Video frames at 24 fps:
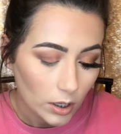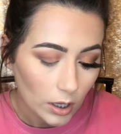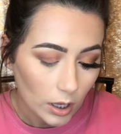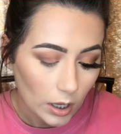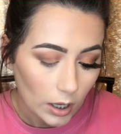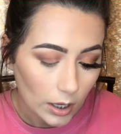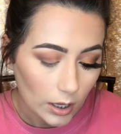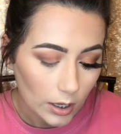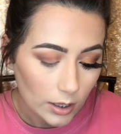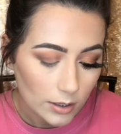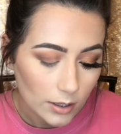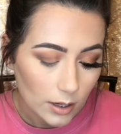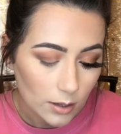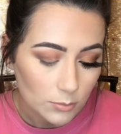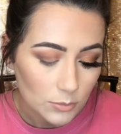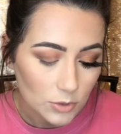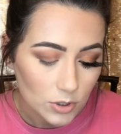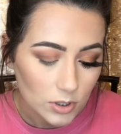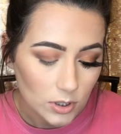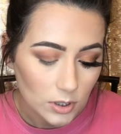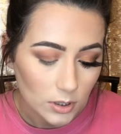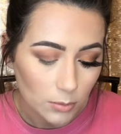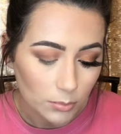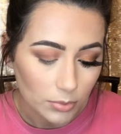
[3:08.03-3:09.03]
and I'm
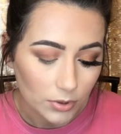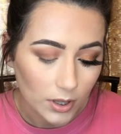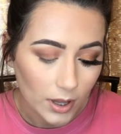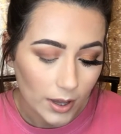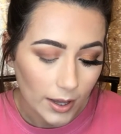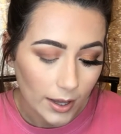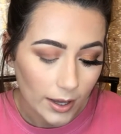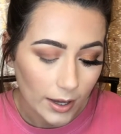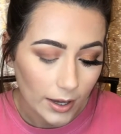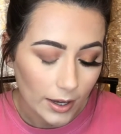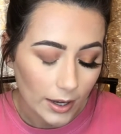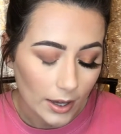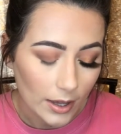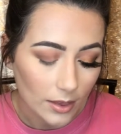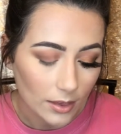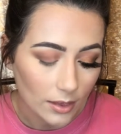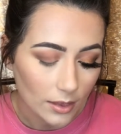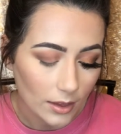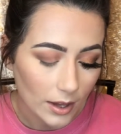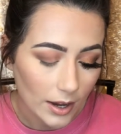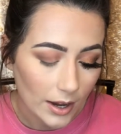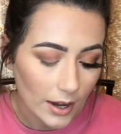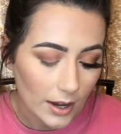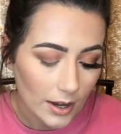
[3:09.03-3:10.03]
just going to apply
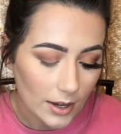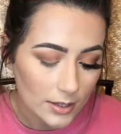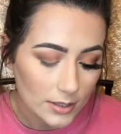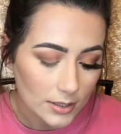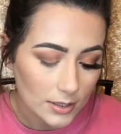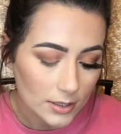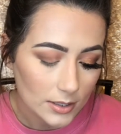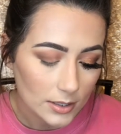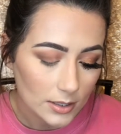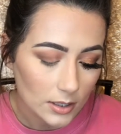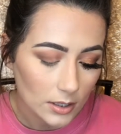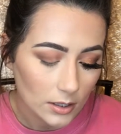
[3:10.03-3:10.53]
that